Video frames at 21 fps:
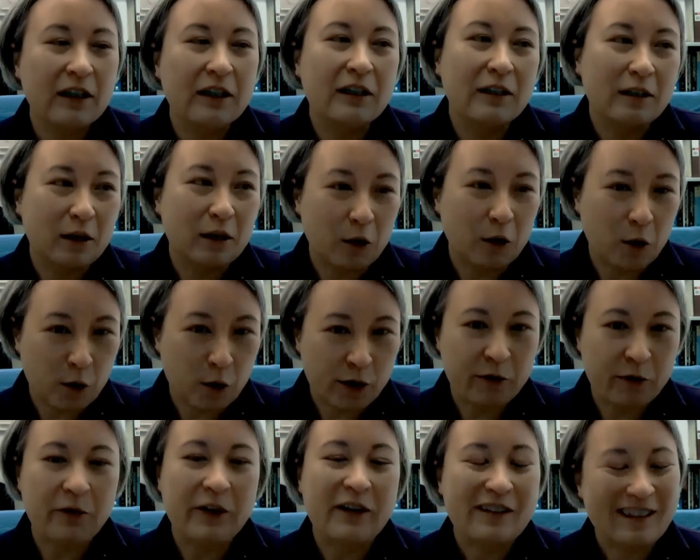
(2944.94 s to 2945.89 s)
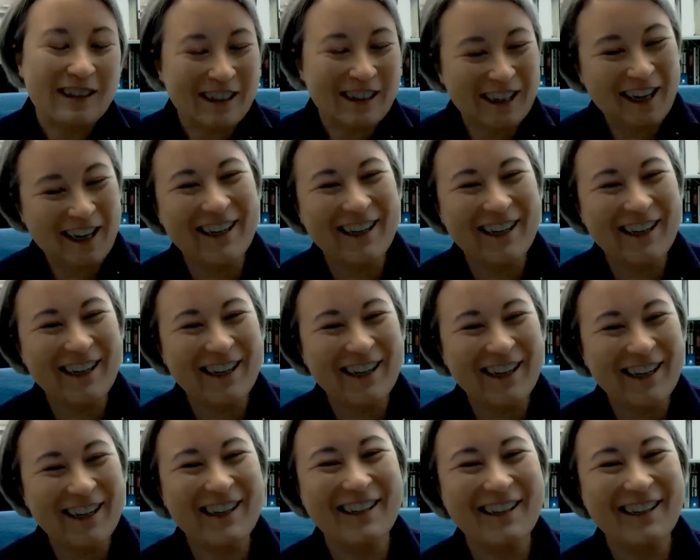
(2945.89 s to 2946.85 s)
Lord of the Rings.
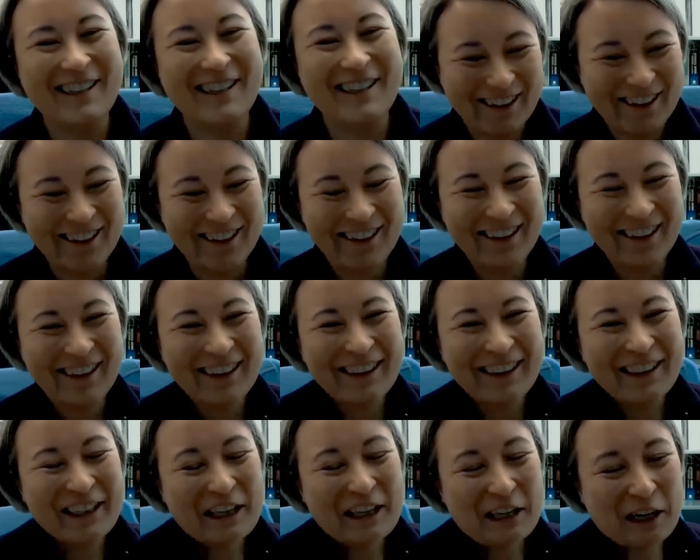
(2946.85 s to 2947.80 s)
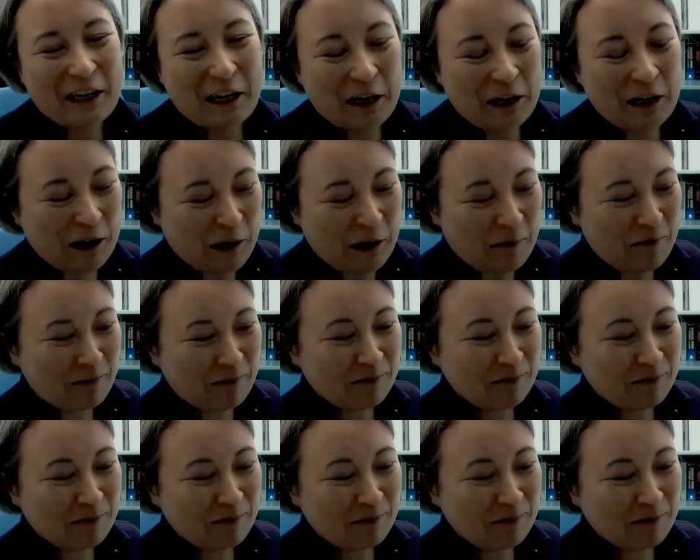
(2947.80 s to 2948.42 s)
So, and